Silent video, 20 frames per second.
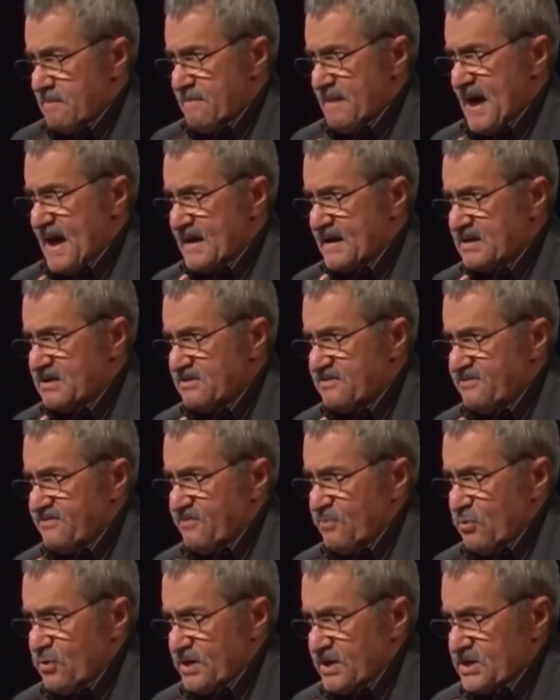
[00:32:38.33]
back in the
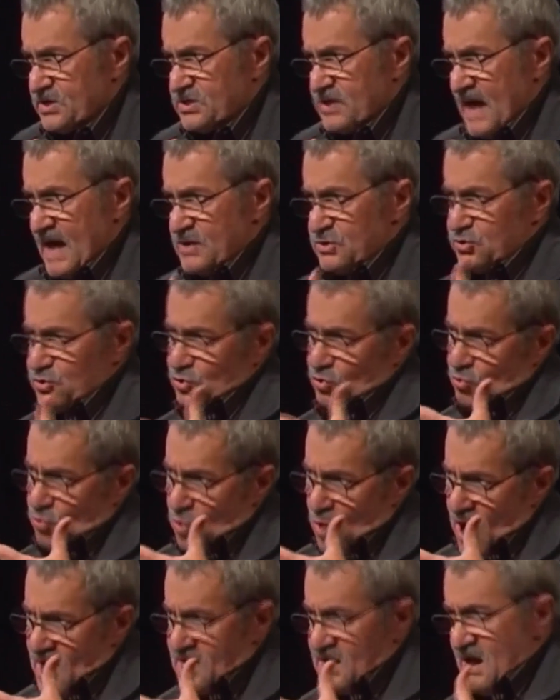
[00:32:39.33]
40s as to
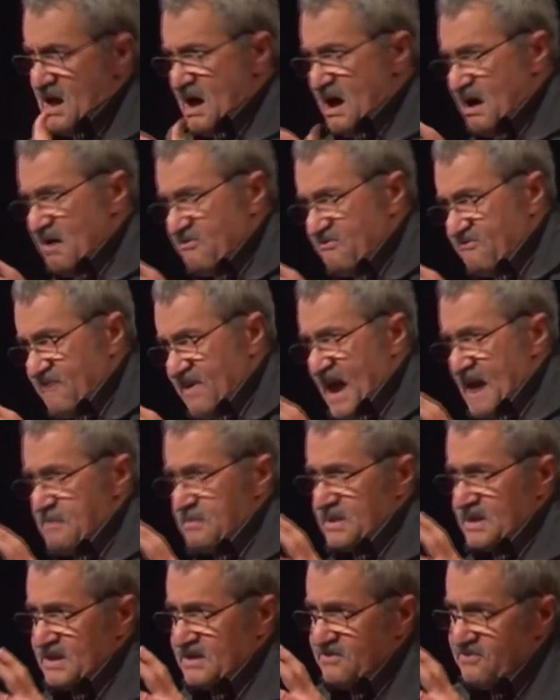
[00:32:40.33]
what a
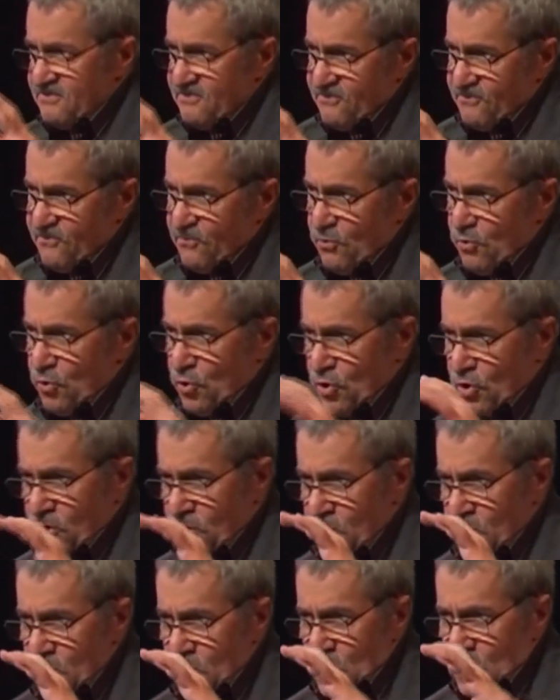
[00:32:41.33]
family of
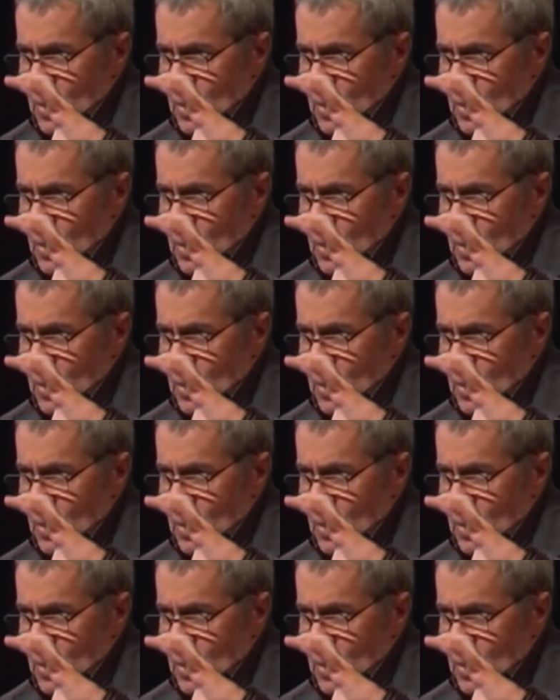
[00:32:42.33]
4,